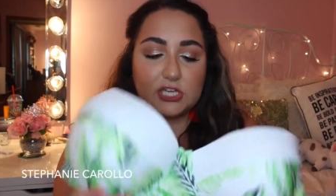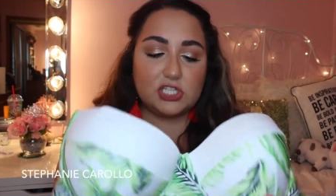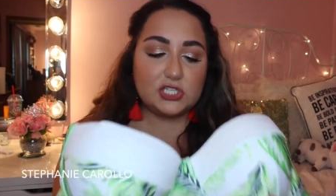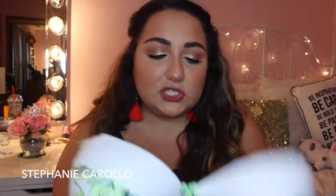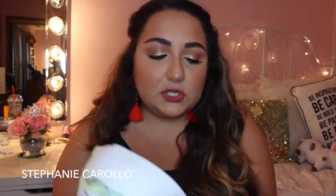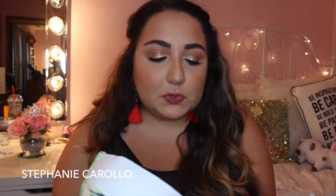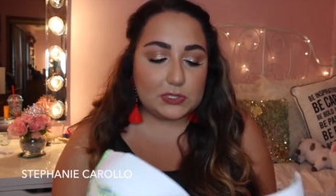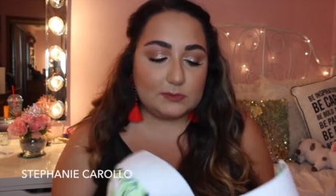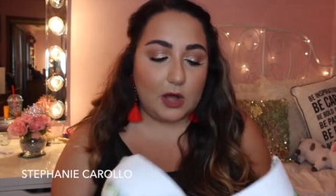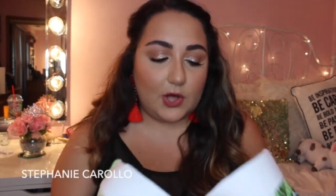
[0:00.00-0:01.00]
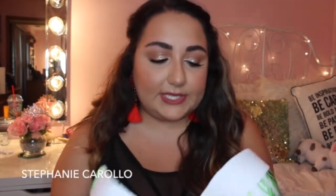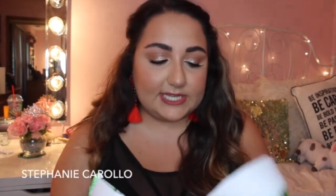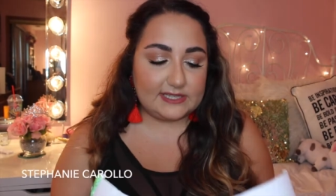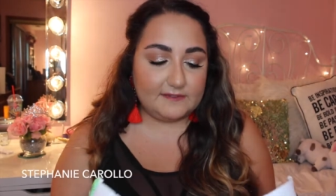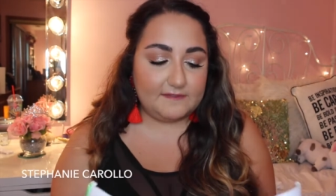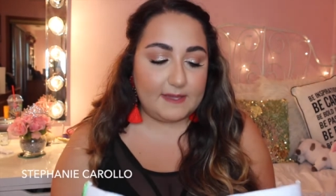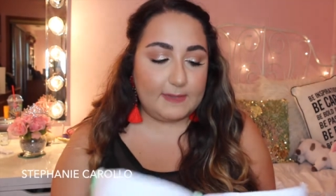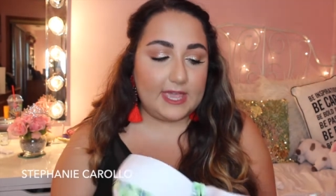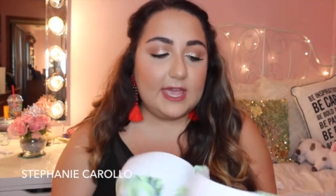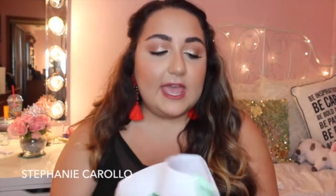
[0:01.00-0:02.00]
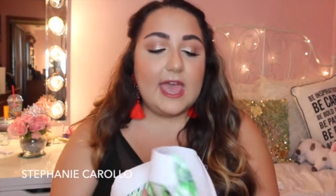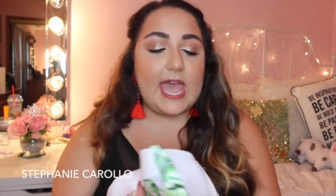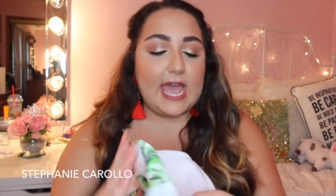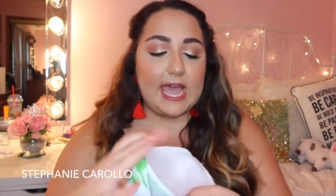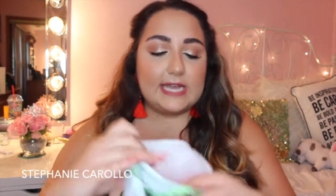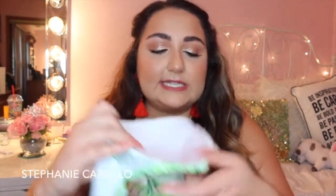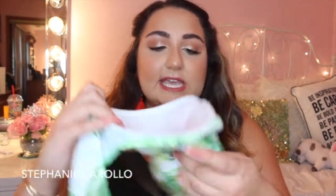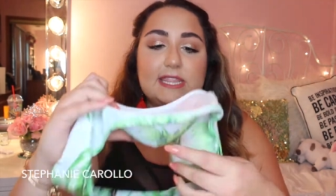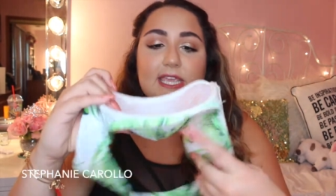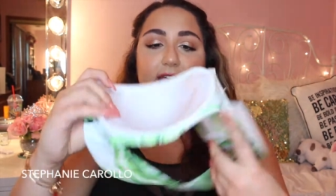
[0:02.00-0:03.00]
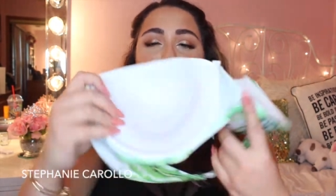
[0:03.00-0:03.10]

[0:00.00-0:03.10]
It's just too small, it doesn't fit me. And in the